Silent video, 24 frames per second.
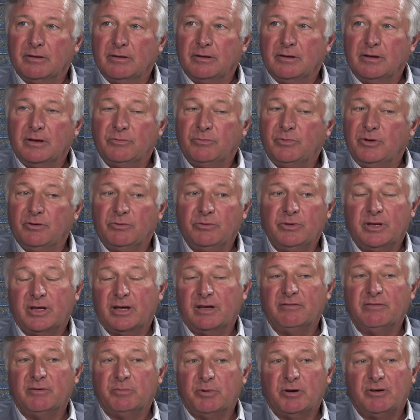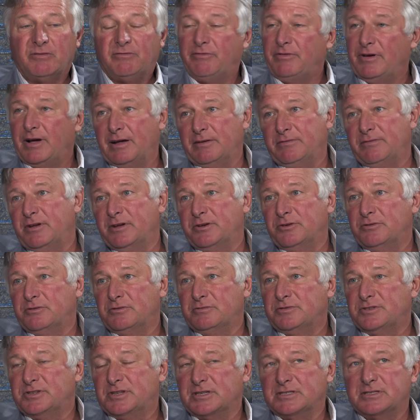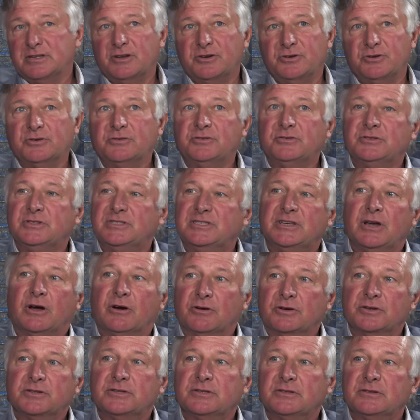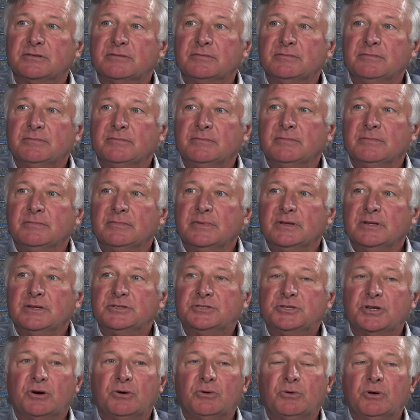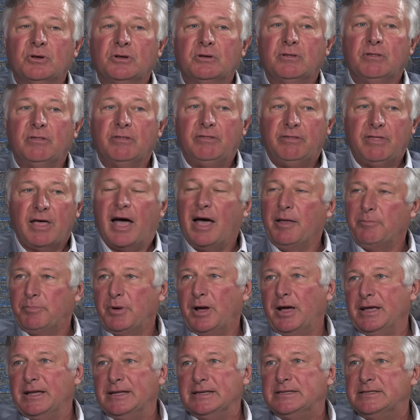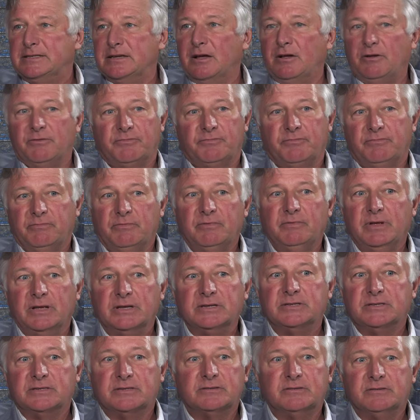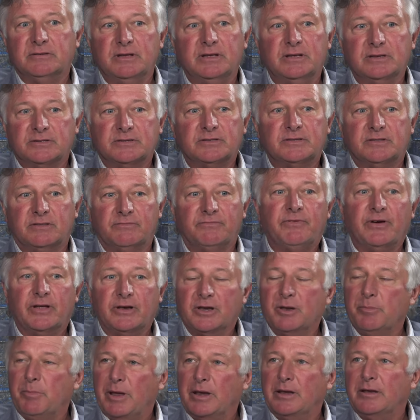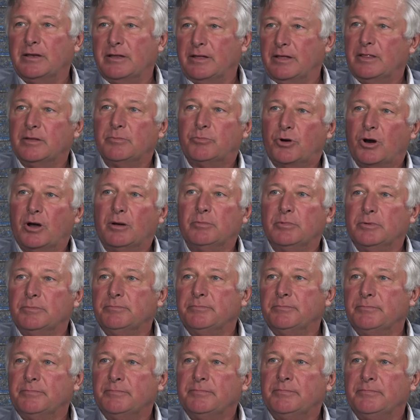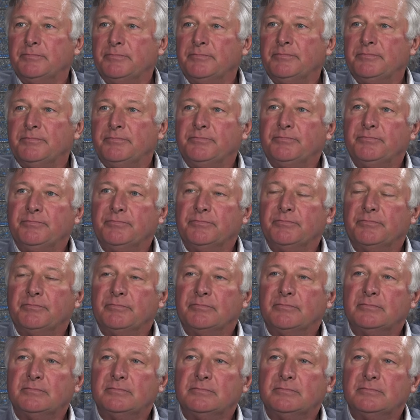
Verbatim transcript: mm-hmm. and we only have about 500, 600 starts. Yeah. So that by itself is is fundamentally the problem. Right. So